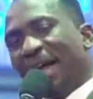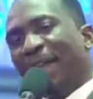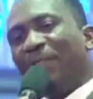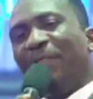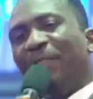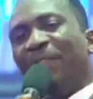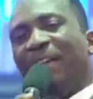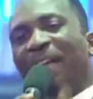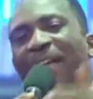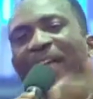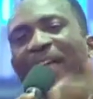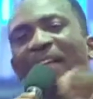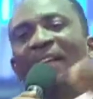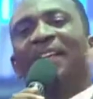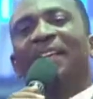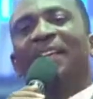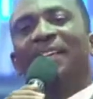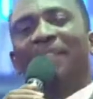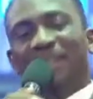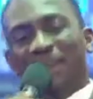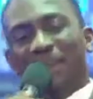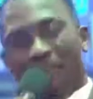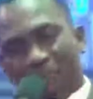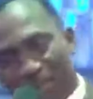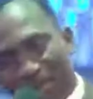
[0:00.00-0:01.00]
and then
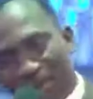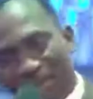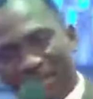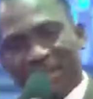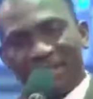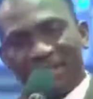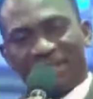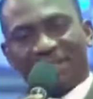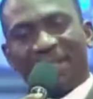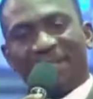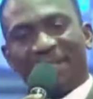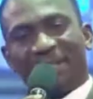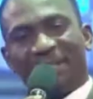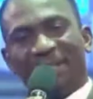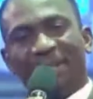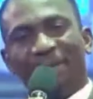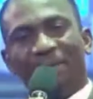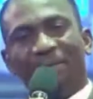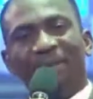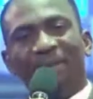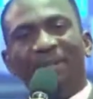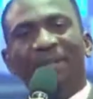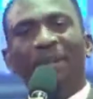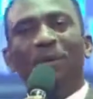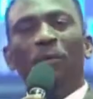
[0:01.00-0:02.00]
the building
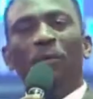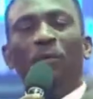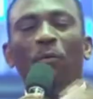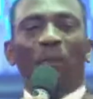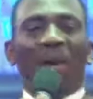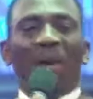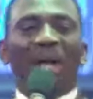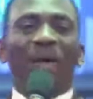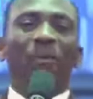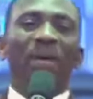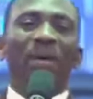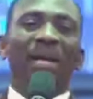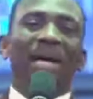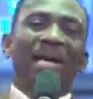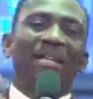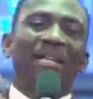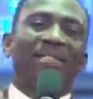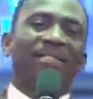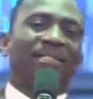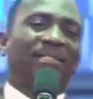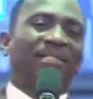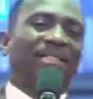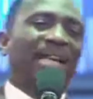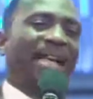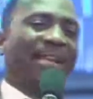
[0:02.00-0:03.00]
started. When we had
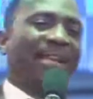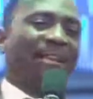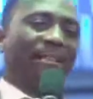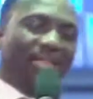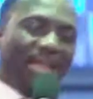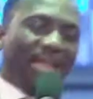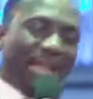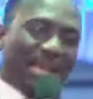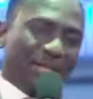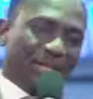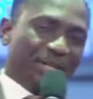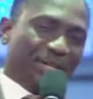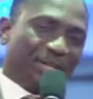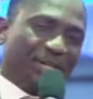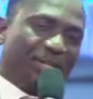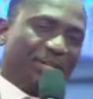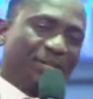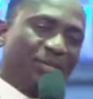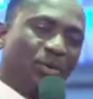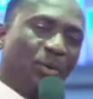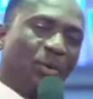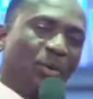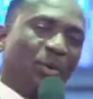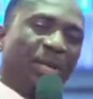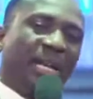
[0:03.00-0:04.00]
10 days
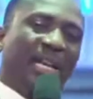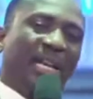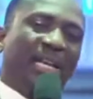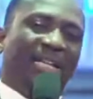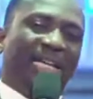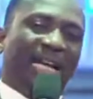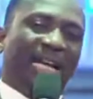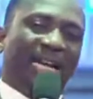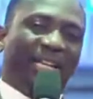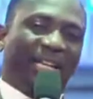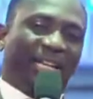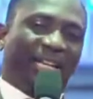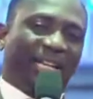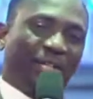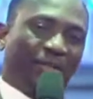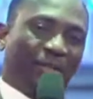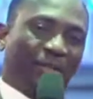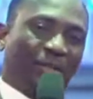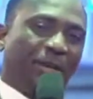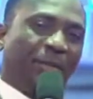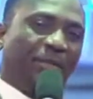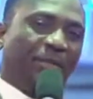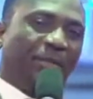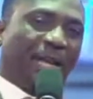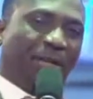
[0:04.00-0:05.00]
to the
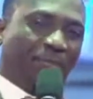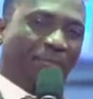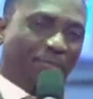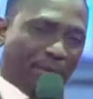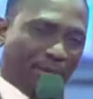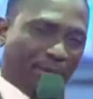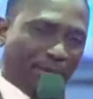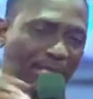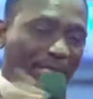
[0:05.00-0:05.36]
dedication of that